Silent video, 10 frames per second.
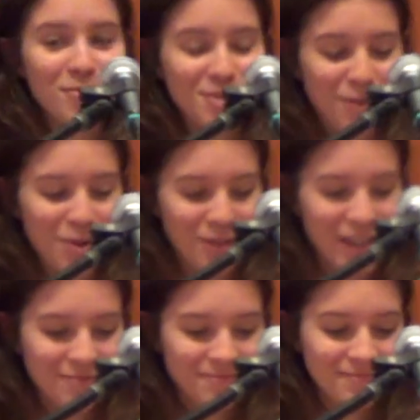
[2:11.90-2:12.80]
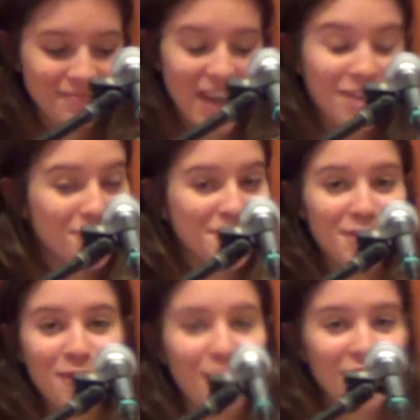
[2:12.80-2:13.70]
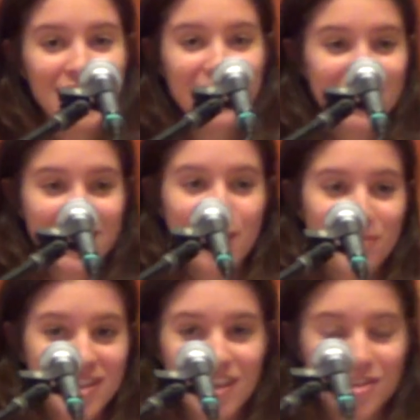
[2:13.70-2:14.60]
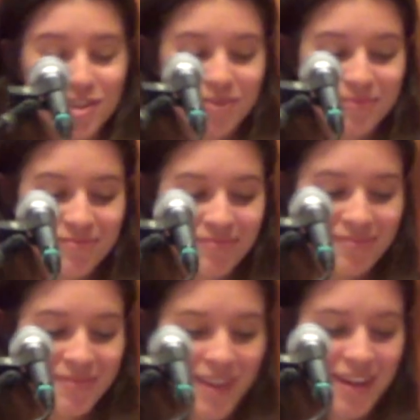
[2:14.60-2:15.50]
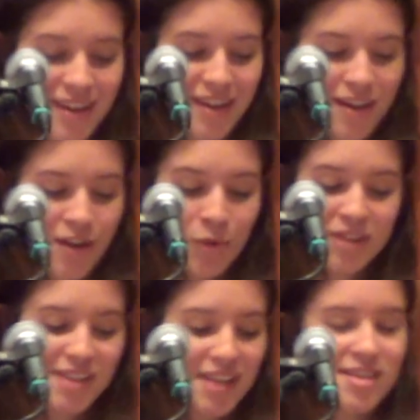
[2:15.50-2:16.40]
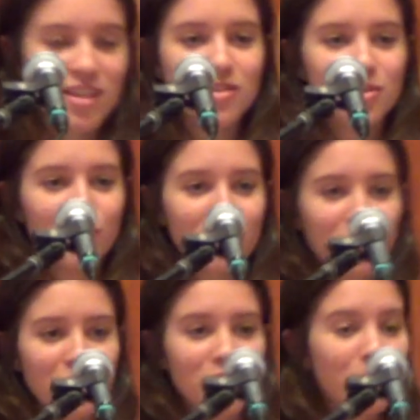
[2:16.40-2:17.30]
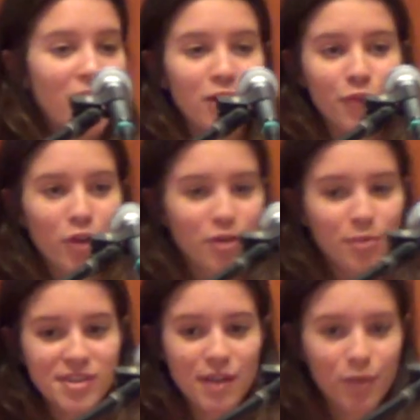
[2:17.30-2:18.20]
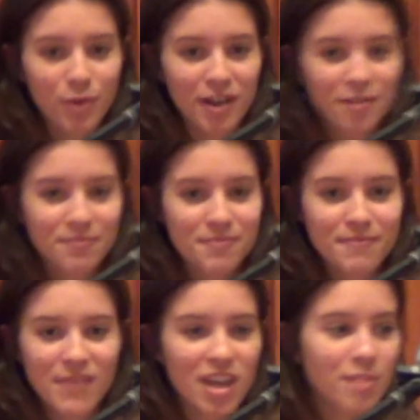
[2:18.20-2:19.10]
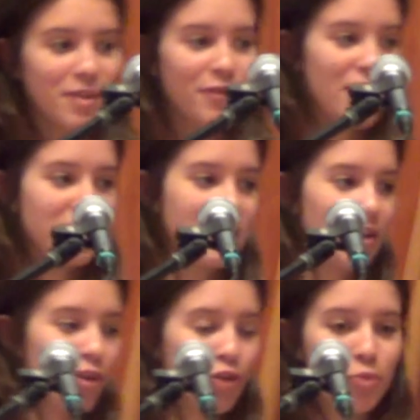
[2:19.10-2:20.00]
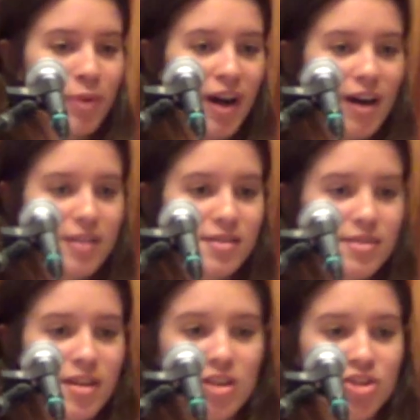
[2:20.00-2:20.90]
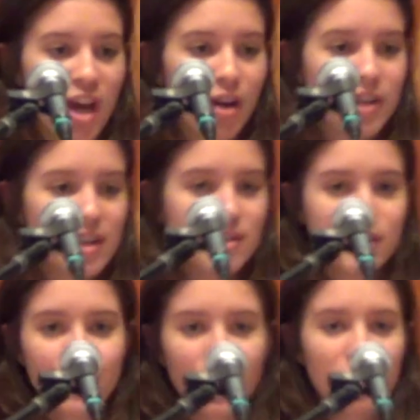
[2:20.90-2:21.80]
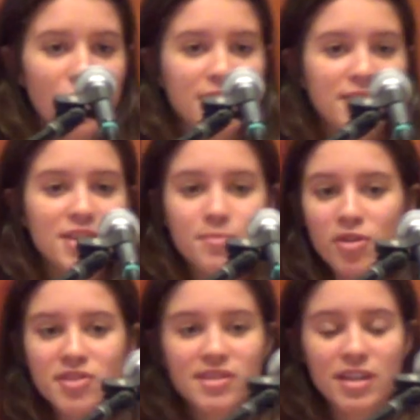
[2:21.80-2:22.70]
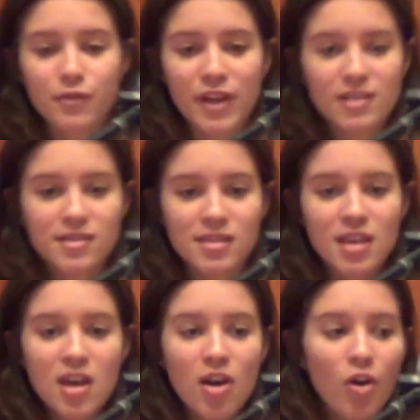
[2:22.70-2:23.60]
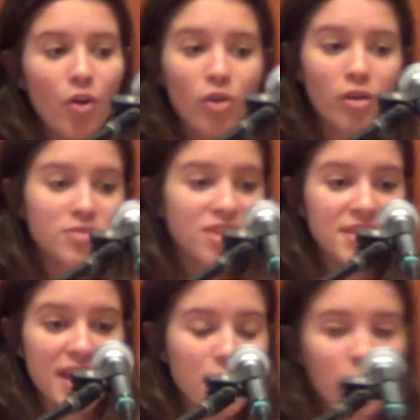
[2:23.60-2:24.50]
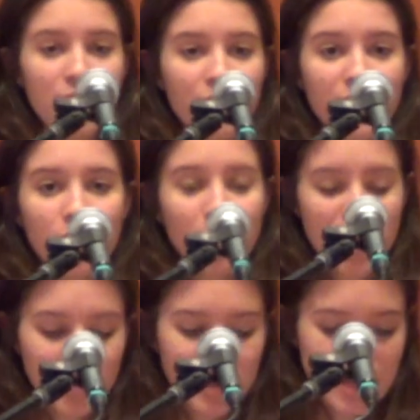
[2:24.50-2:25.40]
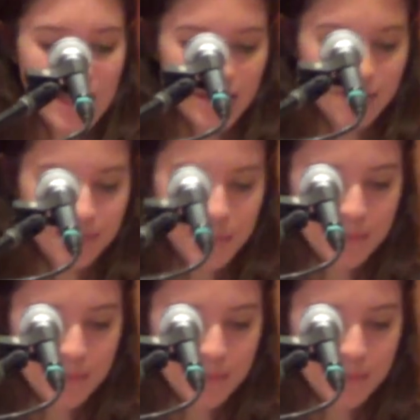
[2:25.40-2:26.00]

name was Rotary, and it was so very easy to keep in touch. Once I started to look, the mark of Rotary was everywhere. It can be found in our local parks, charities, fundraisers, sponsors at events, or just anywhere that there are people in need.